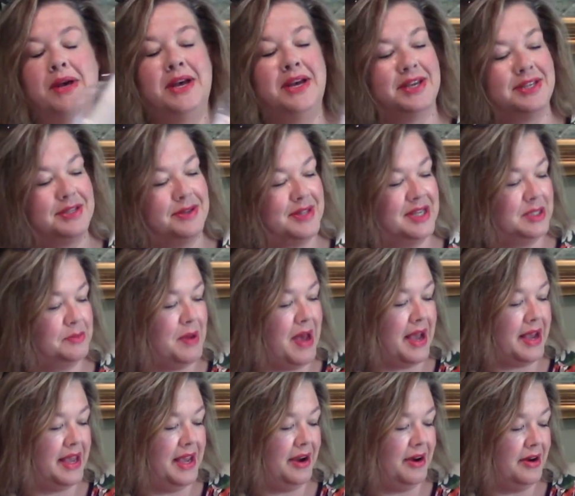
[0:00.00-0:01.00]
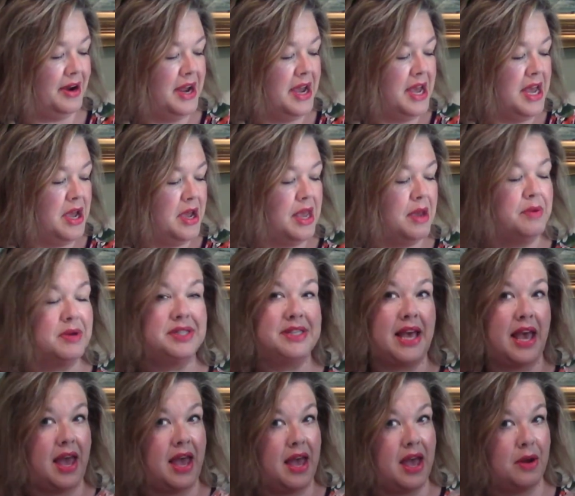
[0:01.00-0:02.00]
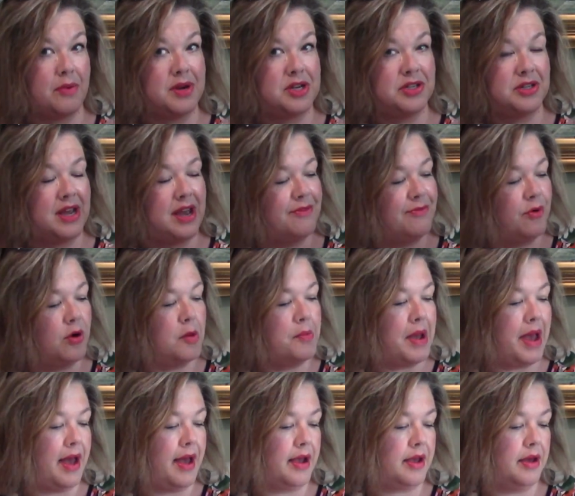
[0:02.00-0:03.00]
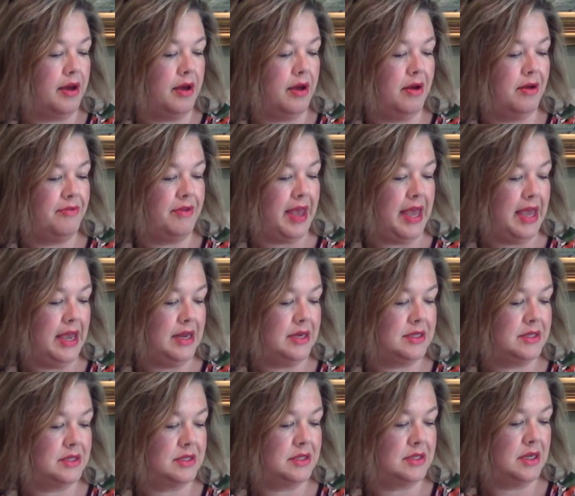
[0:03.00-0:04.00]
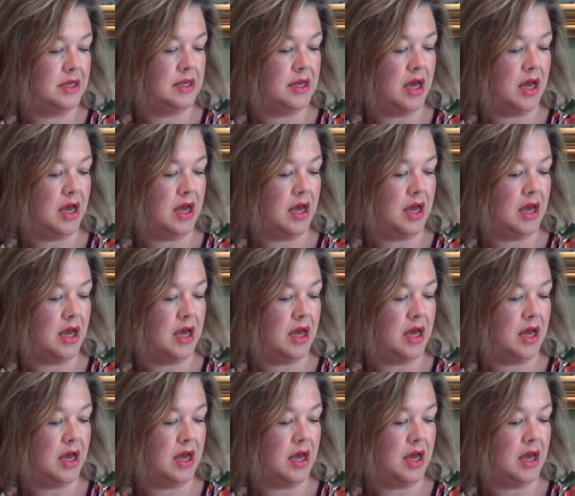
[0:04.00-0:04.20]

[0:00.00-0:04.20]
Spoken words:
So this pack here, it was originally a 4-pack of 8